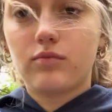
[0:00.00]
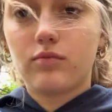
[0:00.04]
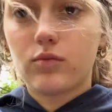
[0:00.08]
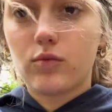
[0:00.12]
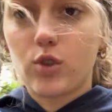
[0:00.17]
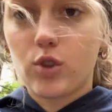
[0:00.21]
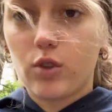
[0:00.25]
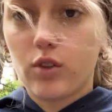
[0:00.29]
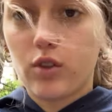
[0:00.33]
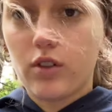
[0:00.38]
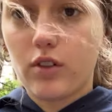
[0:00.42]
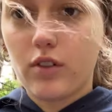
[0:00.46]

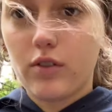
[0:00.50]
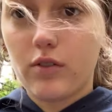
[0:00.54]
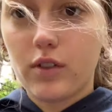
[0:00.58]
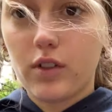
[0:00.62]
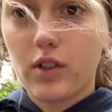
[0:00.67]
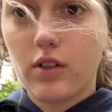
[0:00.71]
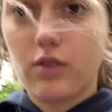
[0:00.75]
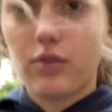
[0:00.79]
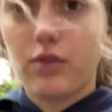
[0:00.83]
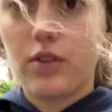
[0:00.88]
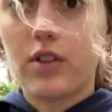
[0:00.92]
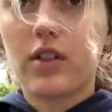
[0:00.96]
so I don't even
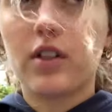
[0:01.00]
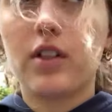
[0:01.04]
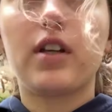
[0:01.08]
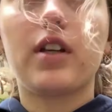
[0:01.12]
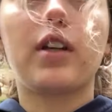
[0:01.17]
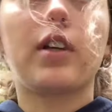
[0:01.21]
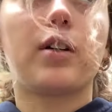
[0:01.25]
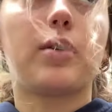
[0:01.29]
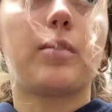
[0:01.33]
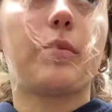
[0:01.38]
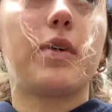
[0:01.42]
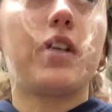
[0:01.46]
know if you can
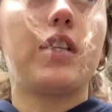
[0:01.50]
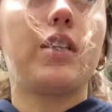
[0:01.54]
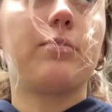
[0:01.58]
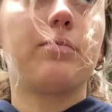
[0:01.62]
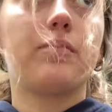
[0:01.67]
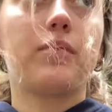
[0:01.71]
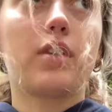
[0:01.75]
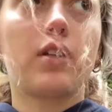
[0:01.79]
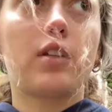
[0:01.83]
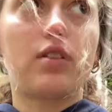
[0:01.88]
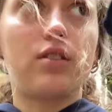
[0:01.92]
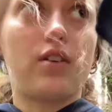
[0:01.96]
hear me
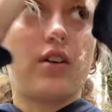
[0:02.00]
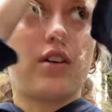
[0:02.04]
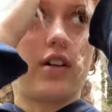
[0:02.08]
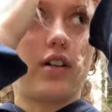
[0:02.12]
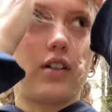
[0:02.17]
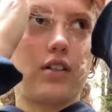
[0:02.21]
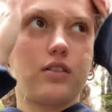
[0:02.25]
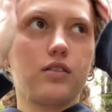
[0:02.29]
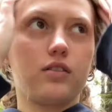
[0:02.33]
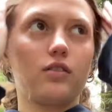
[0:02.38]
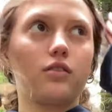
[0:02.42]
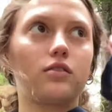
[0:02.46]
because
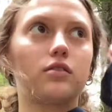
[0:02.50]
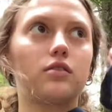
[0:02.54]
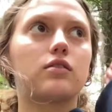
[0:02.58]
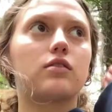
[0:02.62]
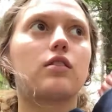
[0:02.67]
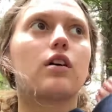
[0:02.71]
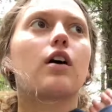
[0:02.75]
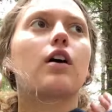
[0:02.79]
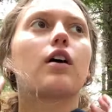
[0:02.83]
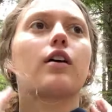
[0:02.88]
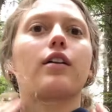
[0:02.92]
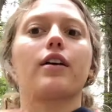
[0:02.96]
there
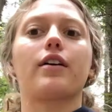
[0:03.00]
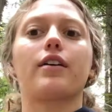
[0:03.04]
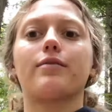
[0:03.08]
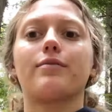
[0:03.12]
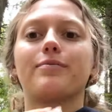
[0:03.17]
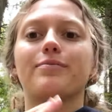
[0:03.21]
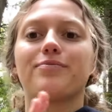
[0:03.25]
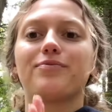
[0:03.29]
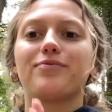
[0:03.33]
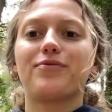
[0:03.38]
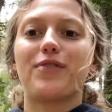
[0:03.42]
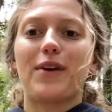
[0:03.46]
are like
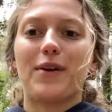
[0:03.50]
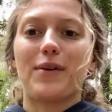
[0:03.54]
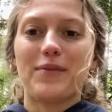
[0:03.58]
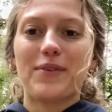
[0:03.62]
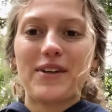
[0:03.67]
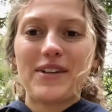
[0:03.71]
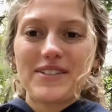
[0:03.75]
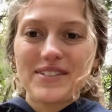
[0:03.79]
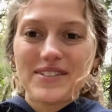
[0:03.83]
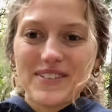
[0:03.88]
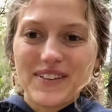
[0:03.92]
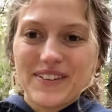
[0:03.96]

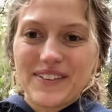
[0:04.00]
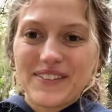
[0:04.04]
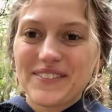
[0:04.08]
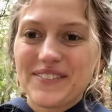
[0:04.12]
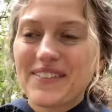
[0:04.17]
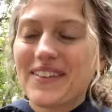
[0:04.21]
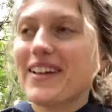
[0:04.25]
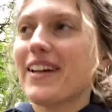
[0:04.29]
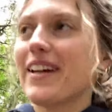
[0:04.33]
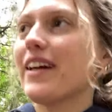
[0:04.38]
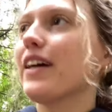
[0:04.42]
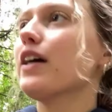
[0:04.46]
families right over
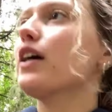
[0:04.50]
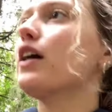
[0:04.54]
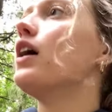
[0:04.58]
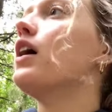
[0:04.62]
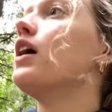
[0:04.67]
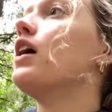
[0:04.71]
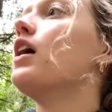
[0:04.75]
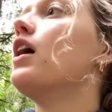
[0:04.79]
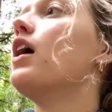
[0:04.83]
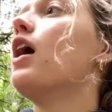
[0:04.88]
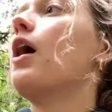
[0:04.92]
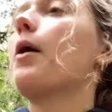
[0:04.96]
here,
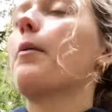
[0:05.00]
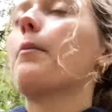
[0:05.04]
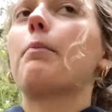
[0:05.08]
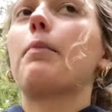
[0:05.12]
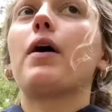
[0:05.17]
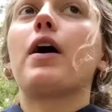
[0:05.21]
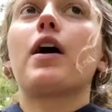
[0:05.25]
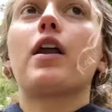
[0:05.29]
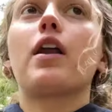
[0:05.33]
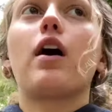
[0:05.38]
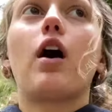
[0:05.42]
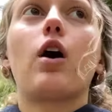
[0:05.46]

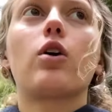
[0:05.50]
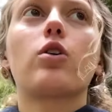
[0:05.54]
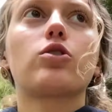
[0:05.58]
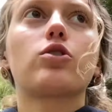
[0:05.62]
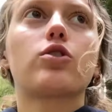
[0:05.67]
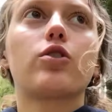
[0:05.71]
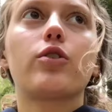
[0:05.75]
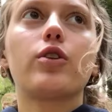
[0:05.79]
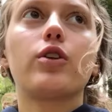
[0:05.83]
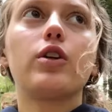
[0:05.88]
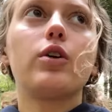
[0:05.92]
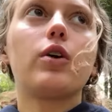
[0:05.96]
but I'll
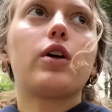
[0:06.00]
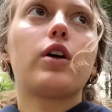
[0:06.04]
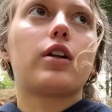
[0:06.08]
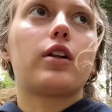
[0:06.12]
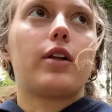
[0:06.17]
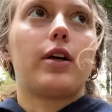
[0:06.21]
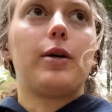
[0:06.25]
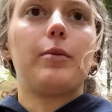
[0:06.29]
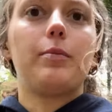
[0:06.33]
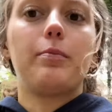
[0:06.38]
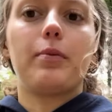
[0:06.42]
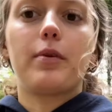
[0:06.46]
show you a
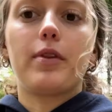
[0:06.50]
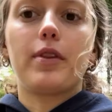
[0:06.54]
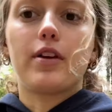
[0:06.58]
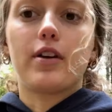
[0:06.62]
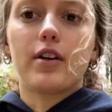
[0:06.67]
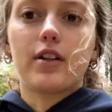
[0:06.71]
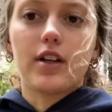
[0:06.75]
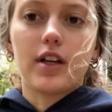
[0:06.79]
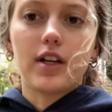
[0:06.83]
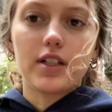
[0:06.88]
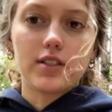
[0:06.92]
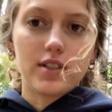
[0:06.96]
clip. But there
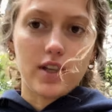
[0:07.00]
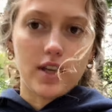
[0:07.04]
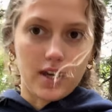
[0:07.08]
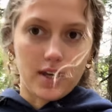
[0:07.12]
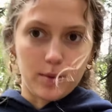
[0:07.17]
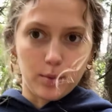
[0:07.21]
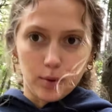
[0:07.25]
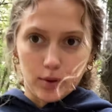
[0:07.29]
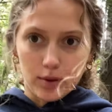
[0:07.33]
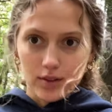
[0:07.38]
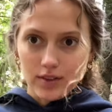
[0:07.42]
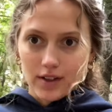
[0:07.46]
are like
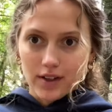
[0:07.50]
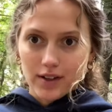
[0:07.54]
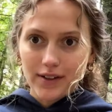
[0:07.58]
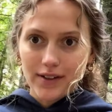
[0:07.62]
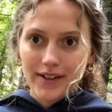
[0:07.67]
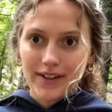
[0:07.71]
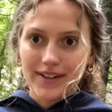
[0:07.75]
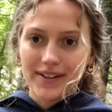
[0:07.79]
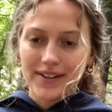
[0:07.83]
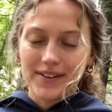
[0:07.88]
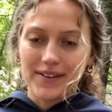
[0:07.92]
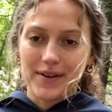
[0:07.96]
tables out
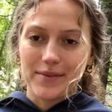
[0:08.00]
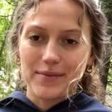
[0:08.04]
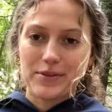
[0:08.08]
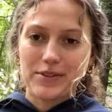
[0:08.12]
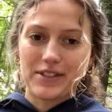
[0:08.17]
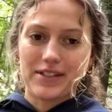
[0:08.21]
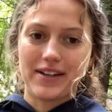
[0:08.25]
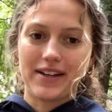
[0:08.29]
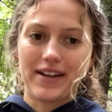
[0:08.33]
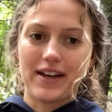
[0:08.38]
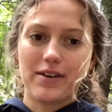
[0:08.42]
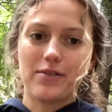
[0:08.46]
here and I'm
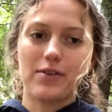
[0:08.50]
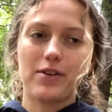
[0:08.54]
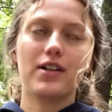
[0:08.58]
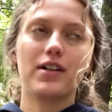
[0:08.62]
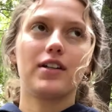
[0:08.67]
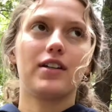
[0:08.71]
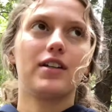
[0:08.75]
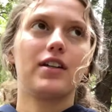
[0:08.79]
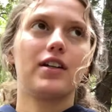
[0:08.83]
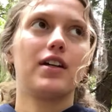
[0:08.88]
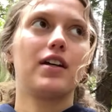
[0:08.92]
sitting at one,